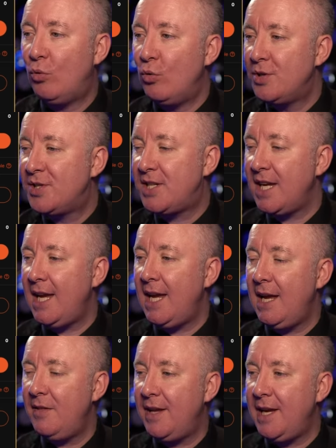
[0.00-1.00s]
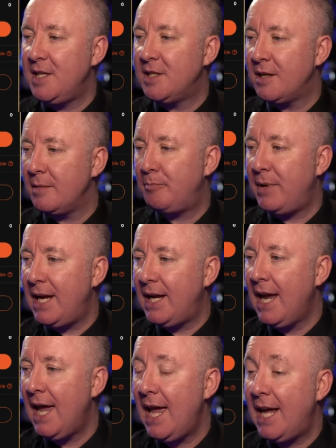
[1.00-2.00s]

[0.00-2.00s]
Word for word: will see these big